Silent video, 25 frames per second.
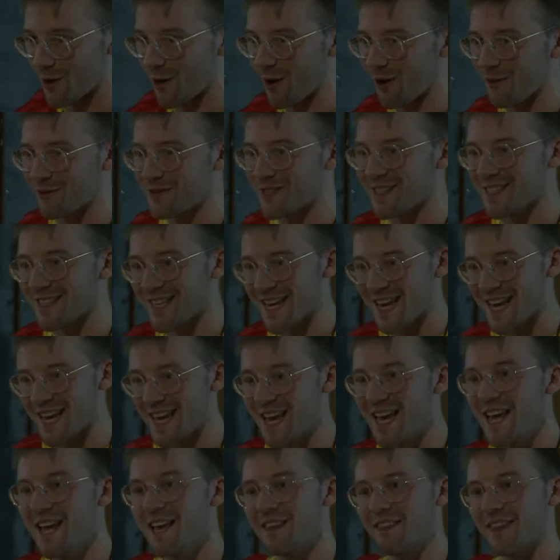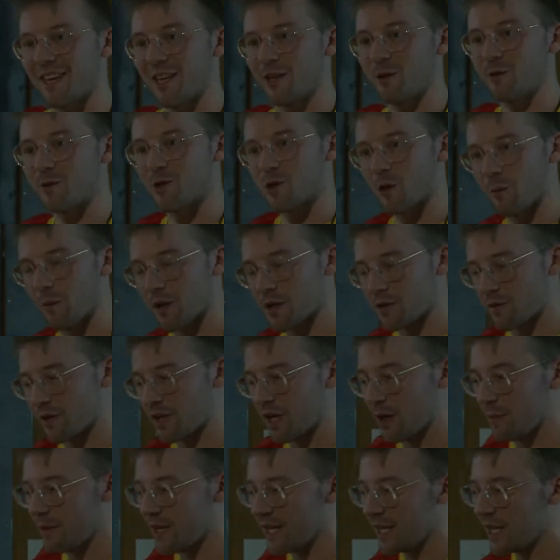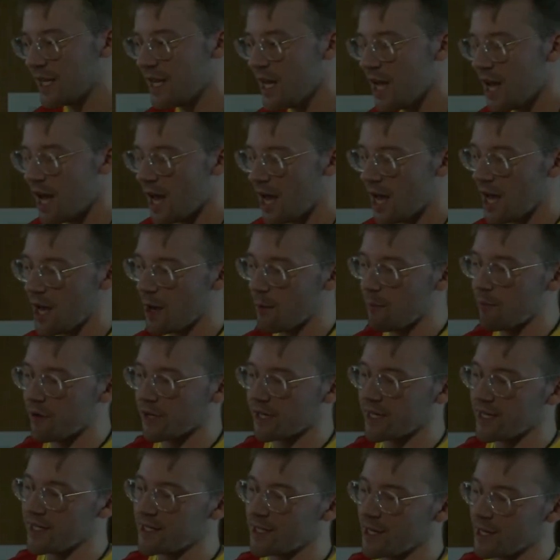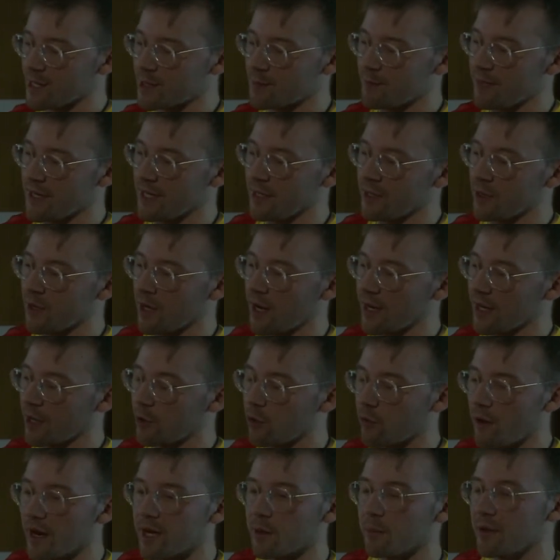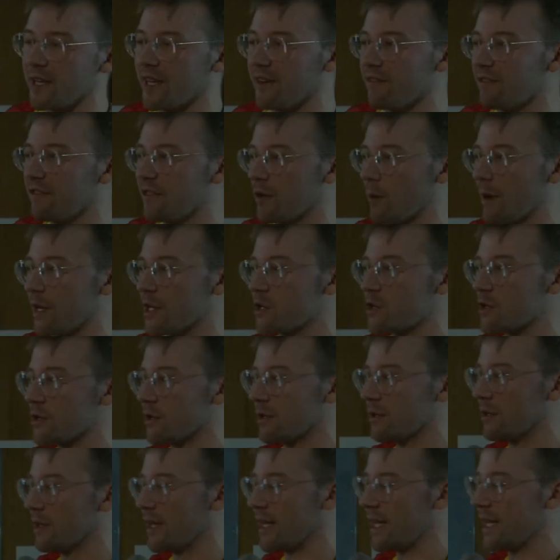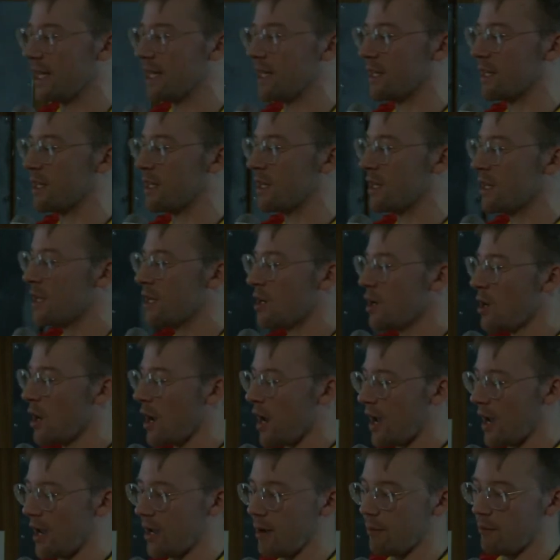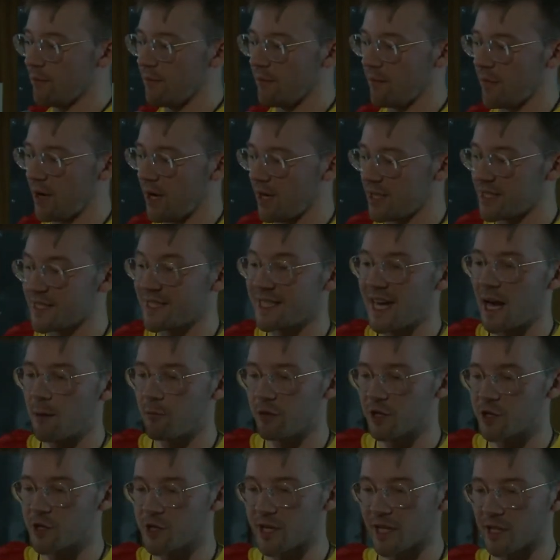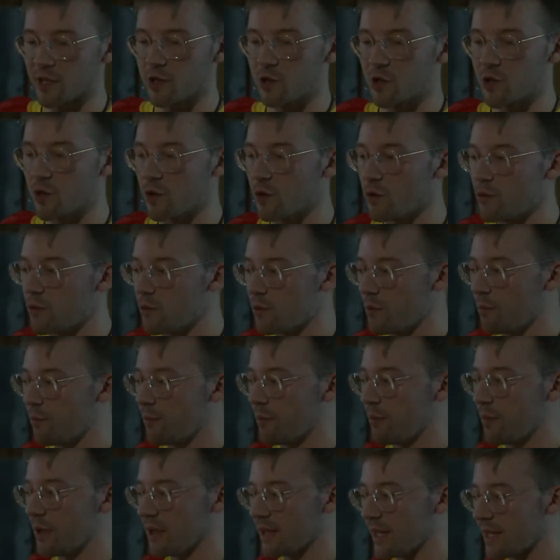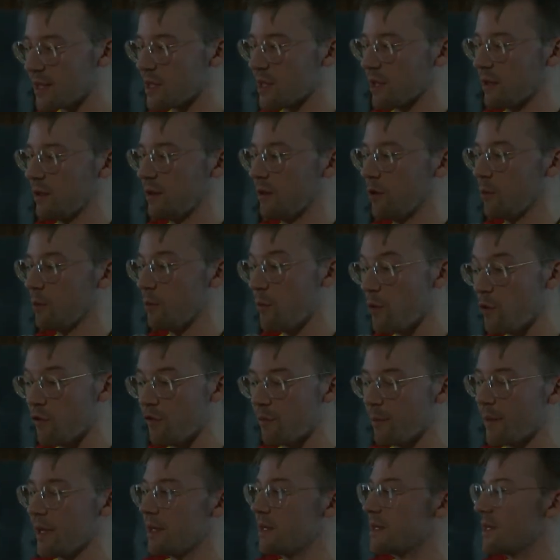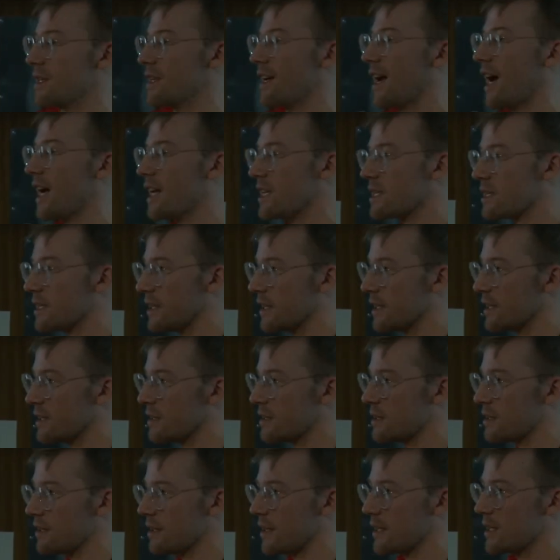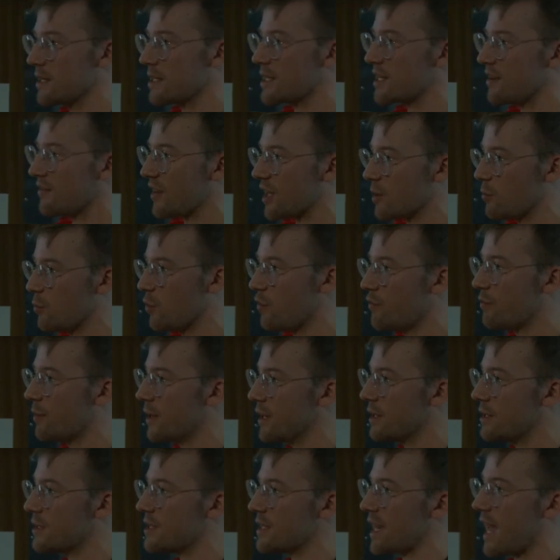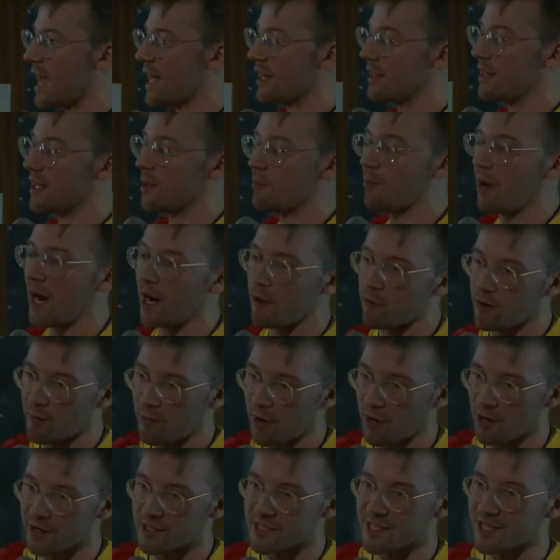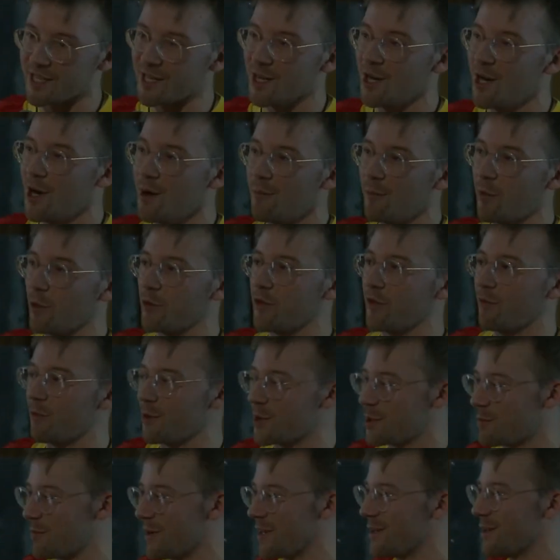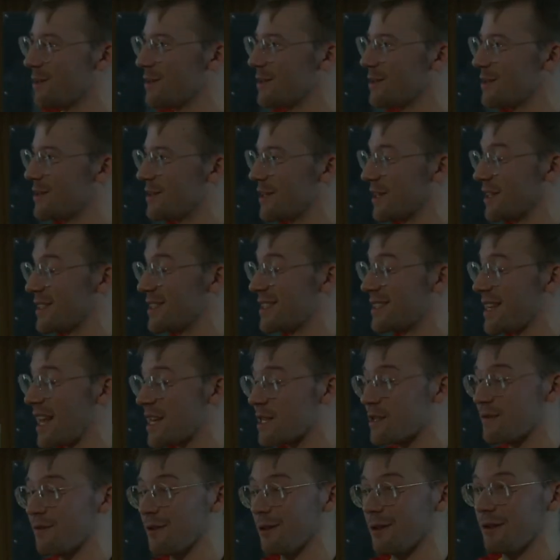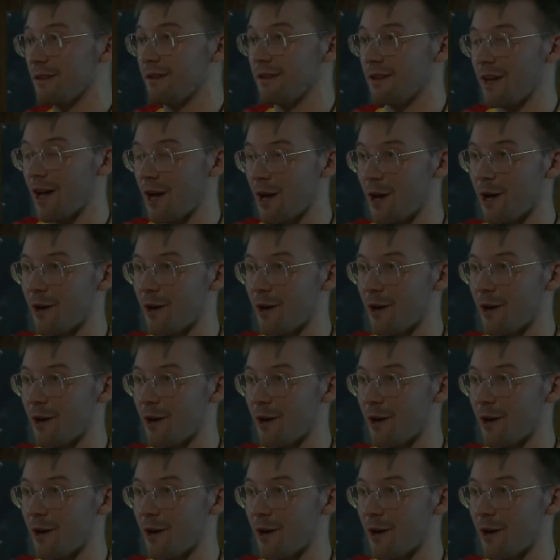of today. Thank you so much for coming. Birgitta has been incredibly influential in establishing two political movements in Iceland, the Civic movement and the Pirate Party, both of which have been successful